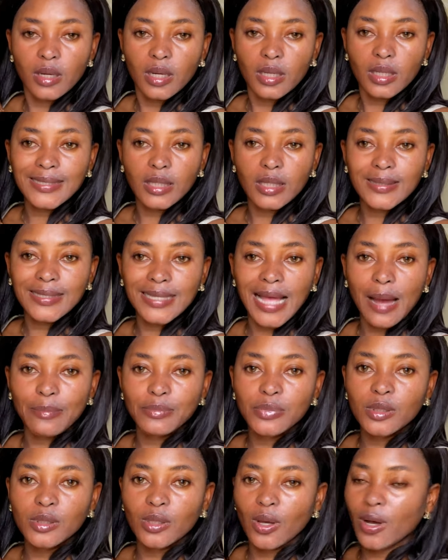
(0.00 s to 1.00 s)
Is
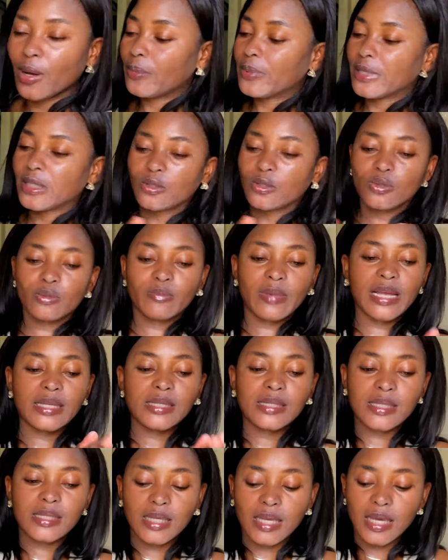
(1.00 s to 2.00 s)
absorbed into my
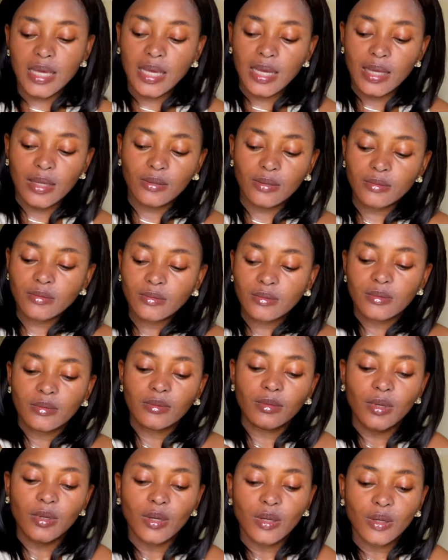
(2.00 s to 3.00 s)
skin
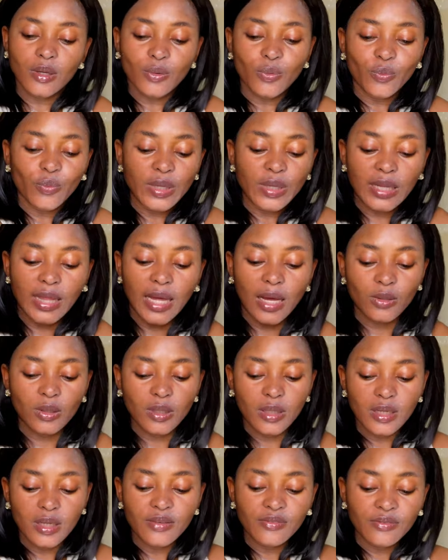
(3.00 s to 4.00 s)
without
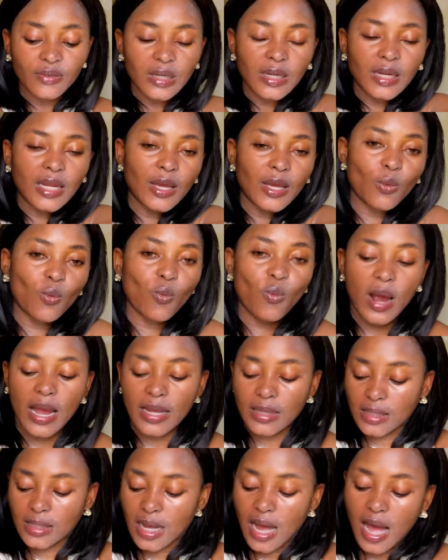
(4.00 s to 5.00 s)
leaving a
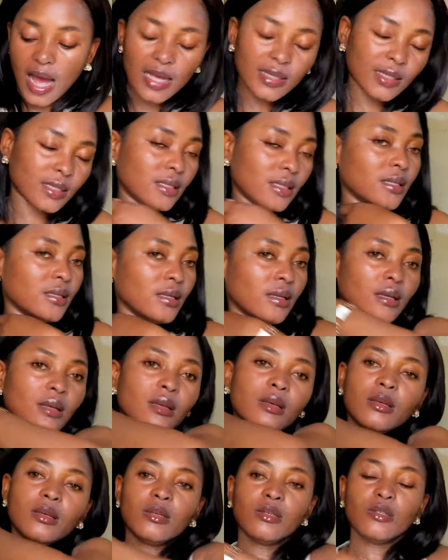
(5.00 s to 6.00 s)
white cast.
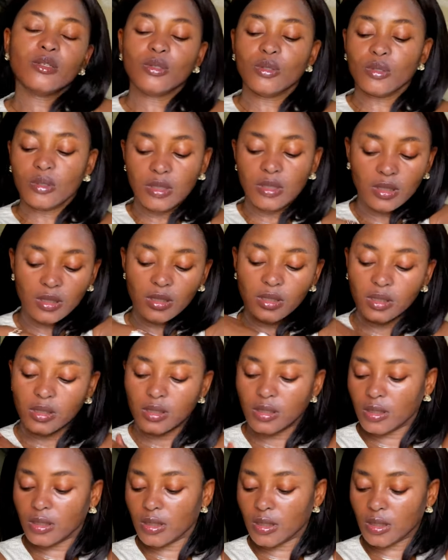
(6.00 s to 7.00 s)
So this
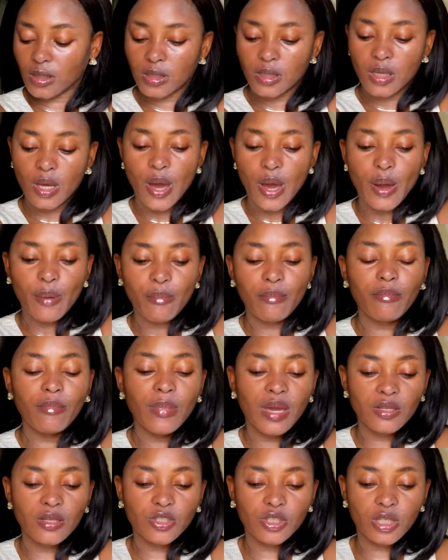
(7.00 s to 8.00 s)
is
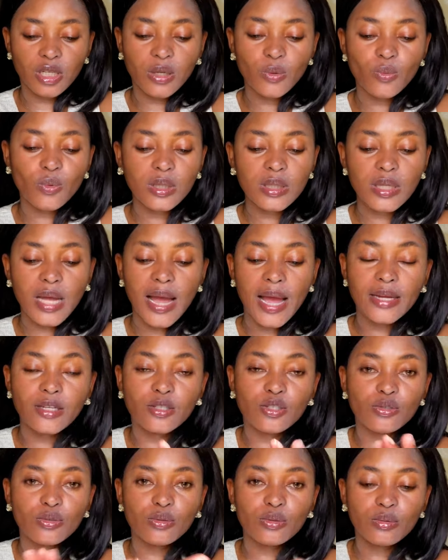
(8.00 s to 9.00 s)
majorly what I
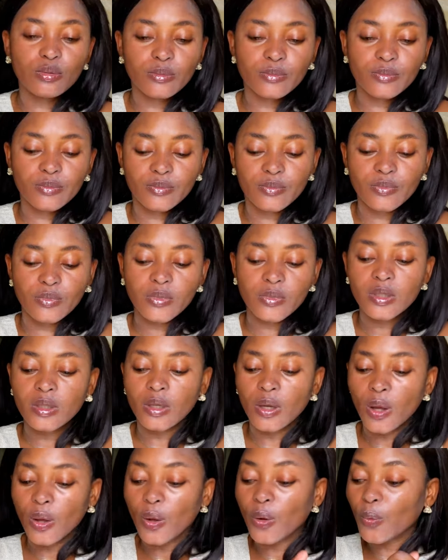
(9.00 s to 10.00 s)
do
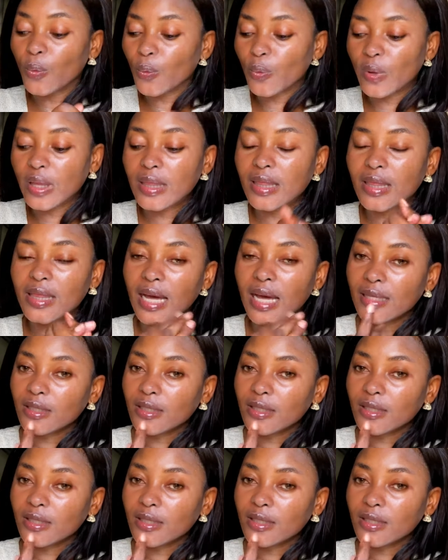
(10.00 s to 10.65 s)
with that